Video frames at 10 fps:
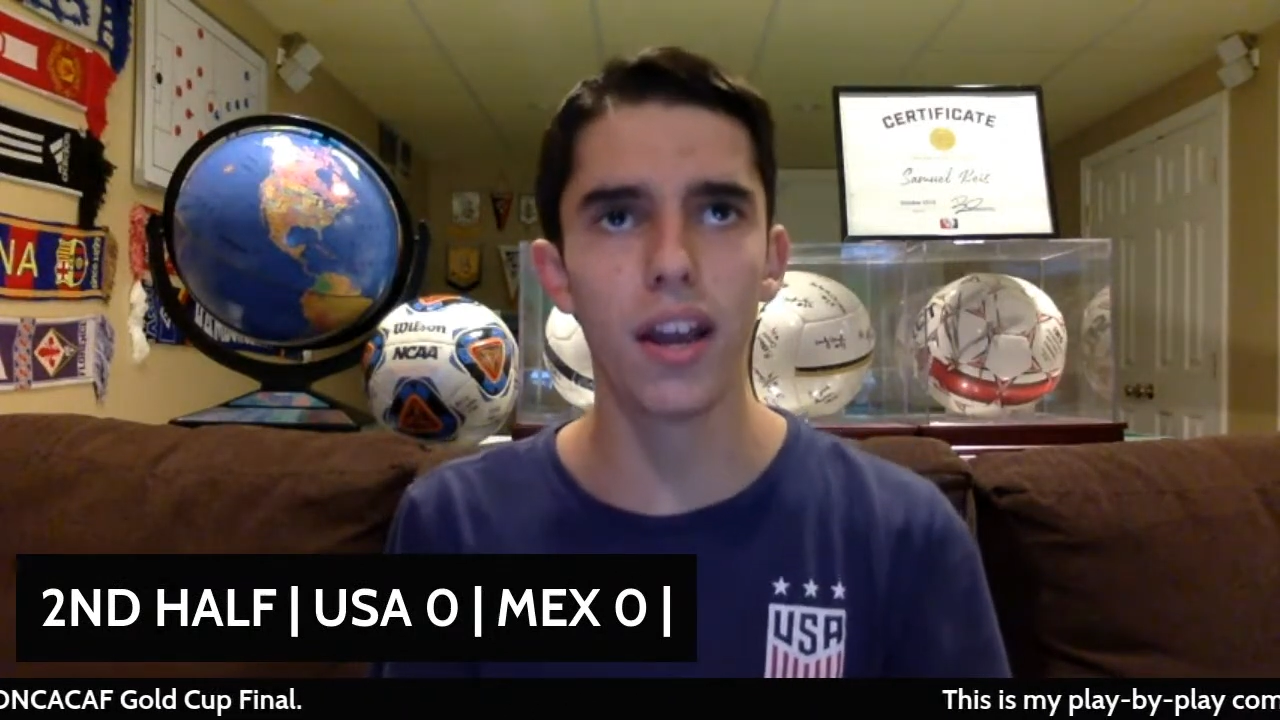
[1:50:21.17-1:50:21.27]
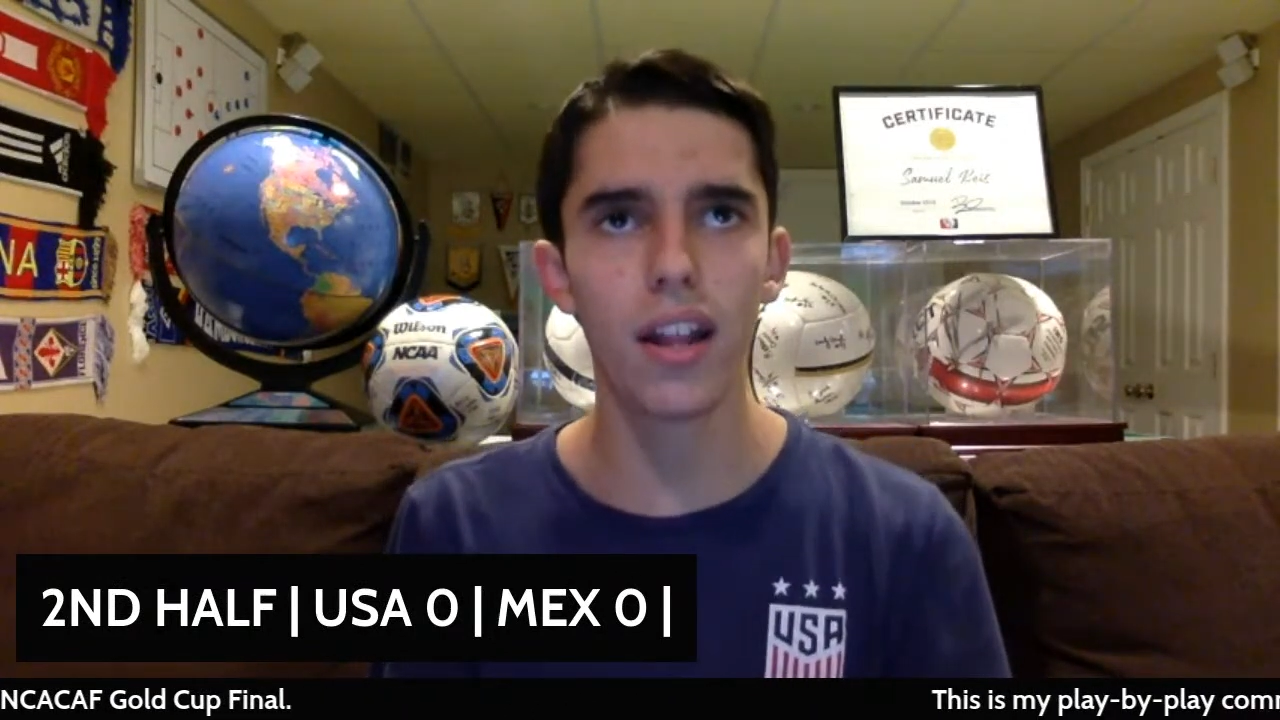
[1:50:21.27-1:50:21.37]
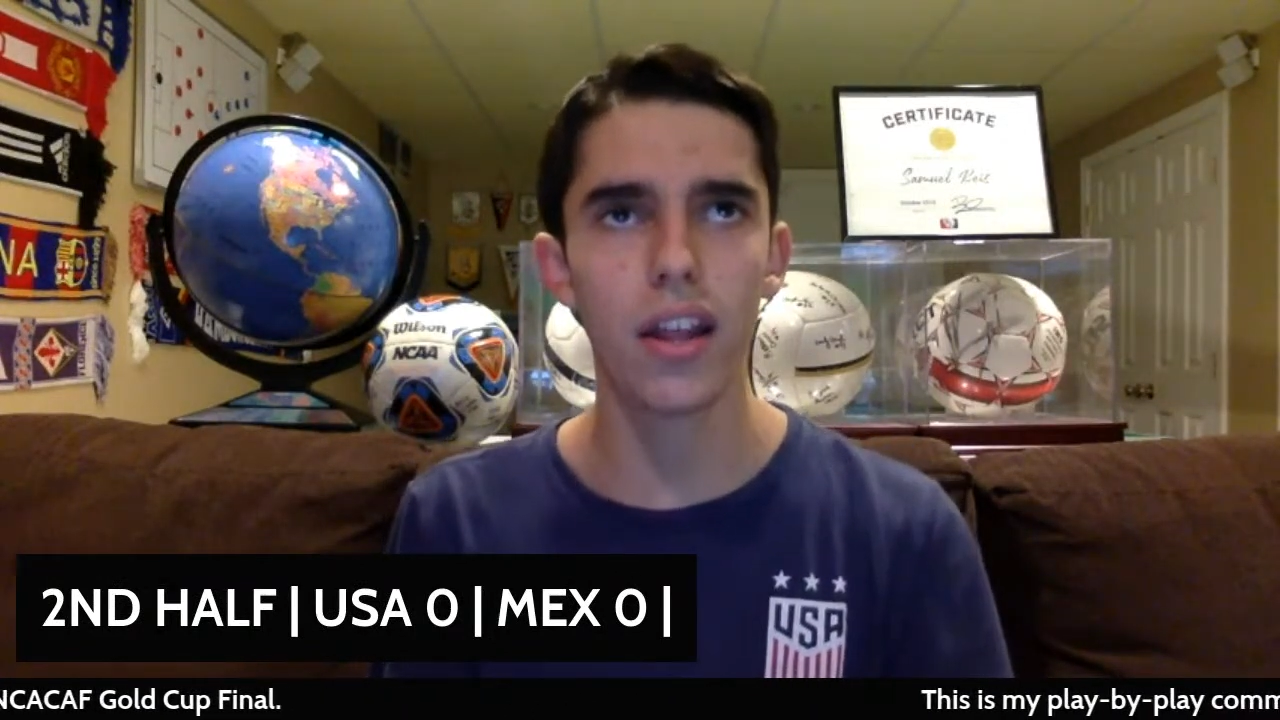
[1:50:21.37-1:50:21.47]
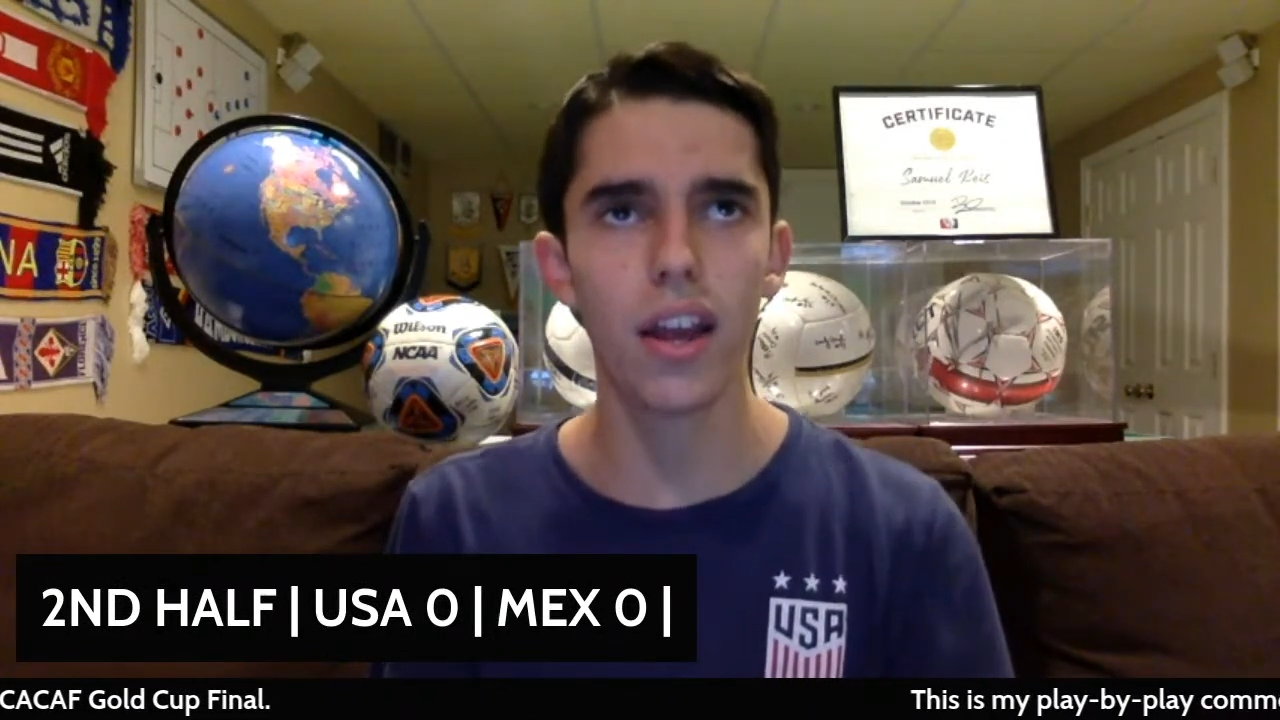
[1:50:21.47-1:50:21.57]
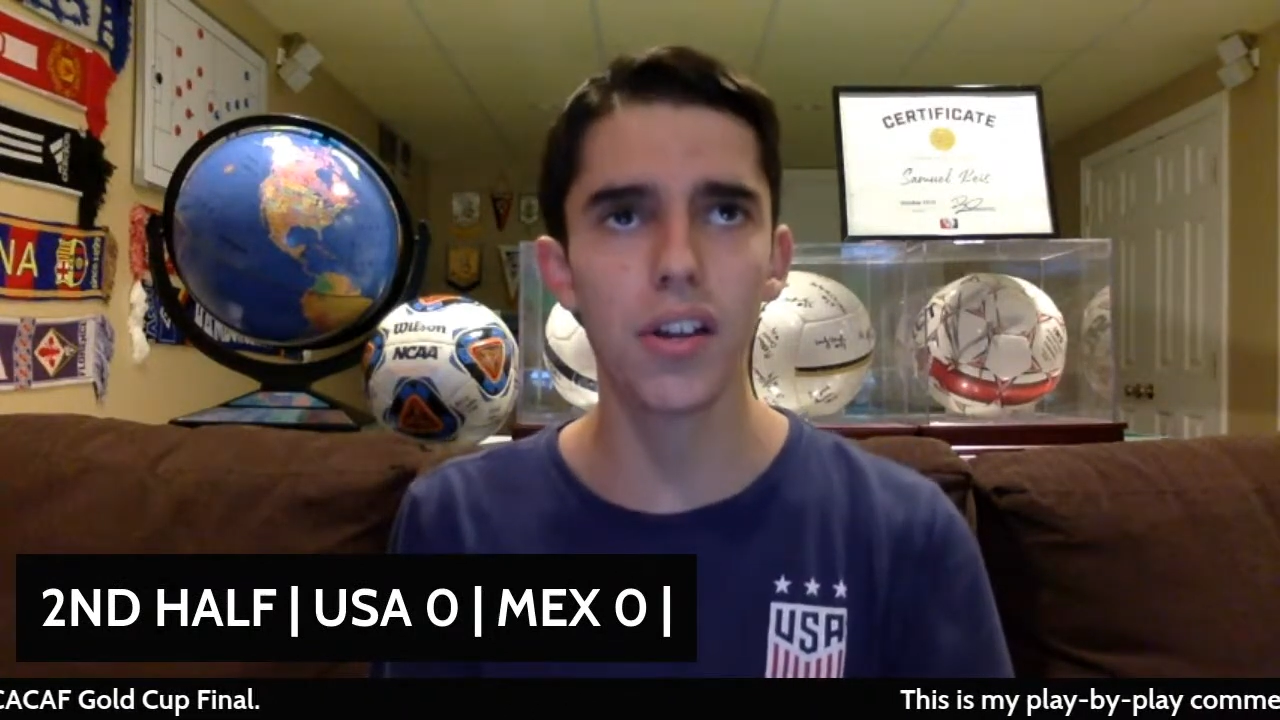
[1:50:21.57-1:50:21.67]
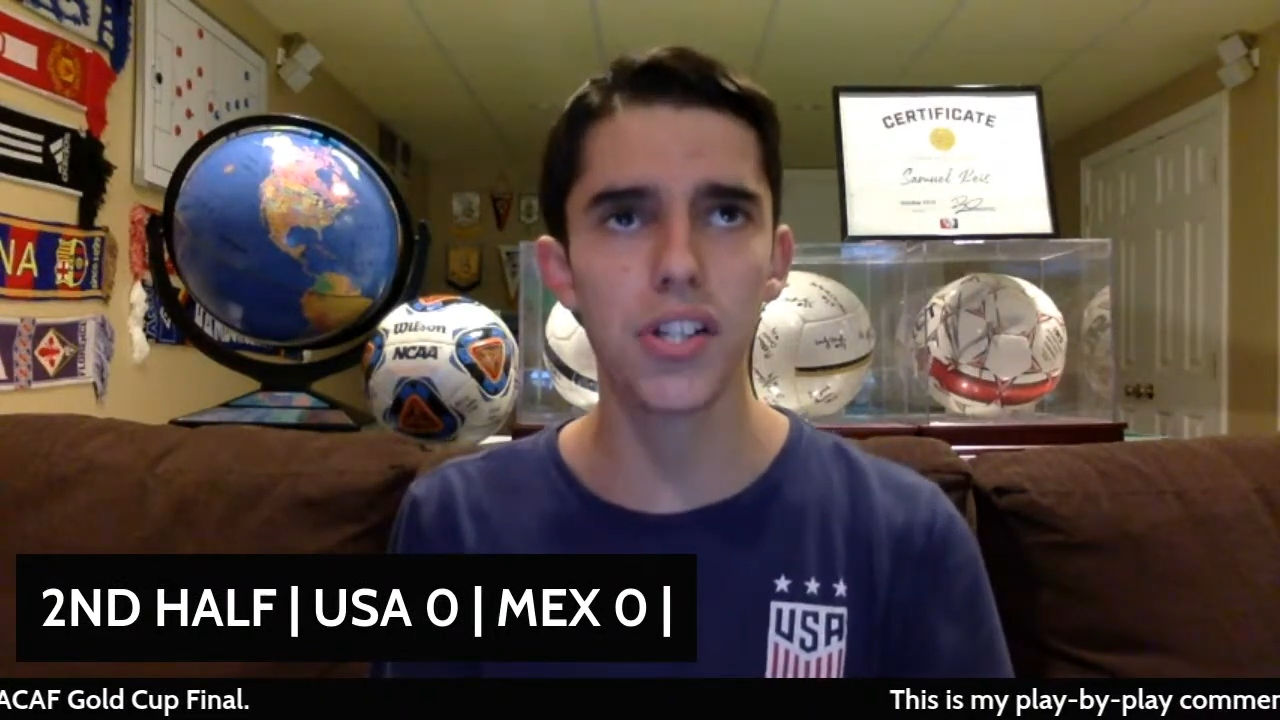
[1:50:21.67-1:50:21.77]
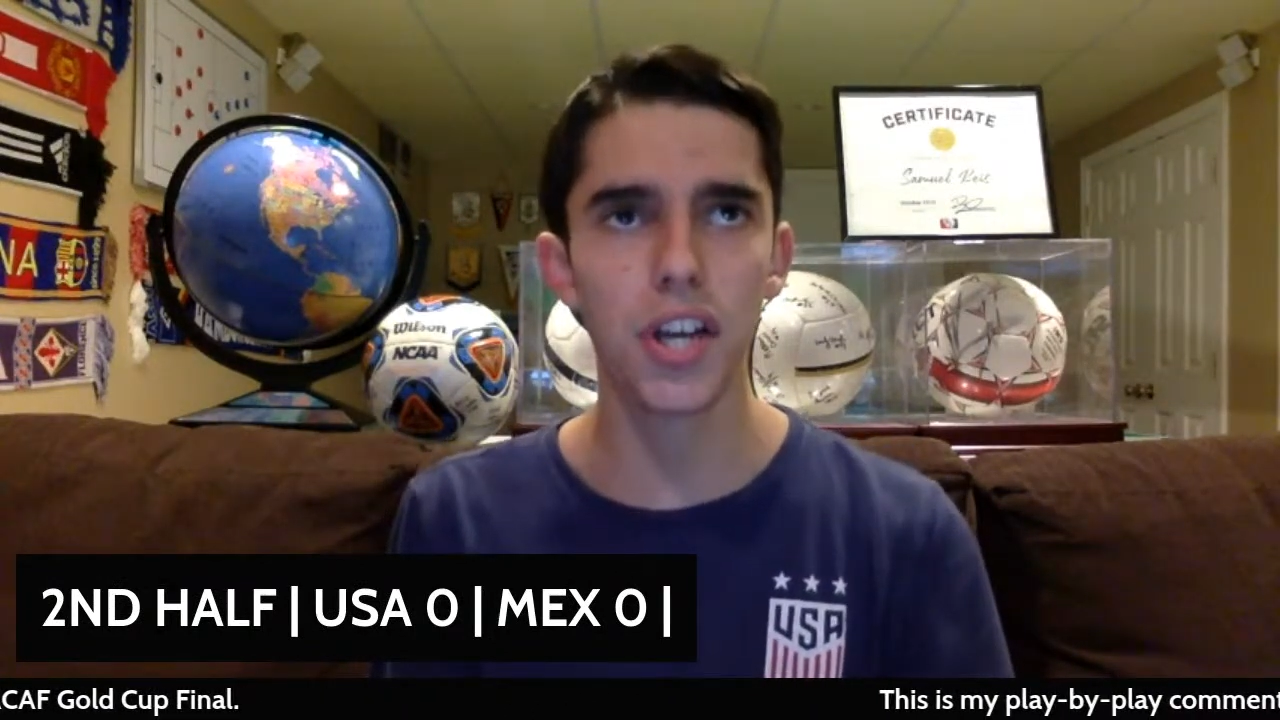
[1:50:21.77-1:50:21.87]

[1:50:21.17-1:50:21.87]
And there's